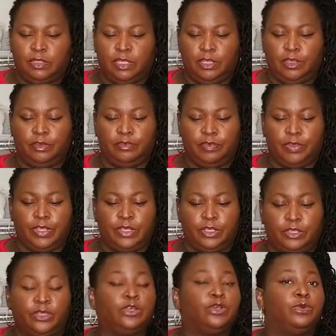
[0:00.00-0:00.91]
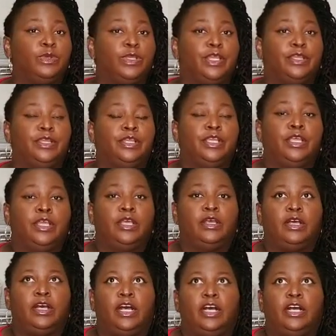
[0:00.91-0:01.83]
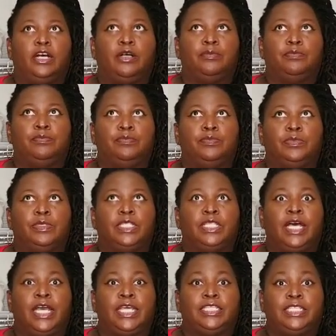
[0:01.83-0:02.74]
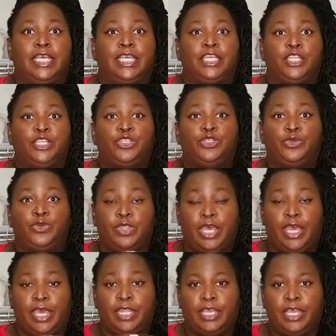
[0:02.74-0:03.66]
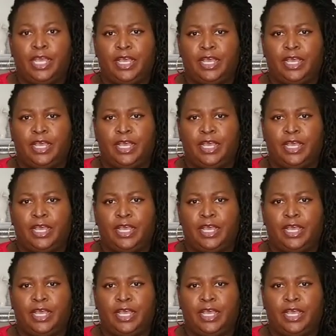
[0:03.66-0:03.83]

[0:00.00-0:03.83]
of uh, cookware um, lines that can do that.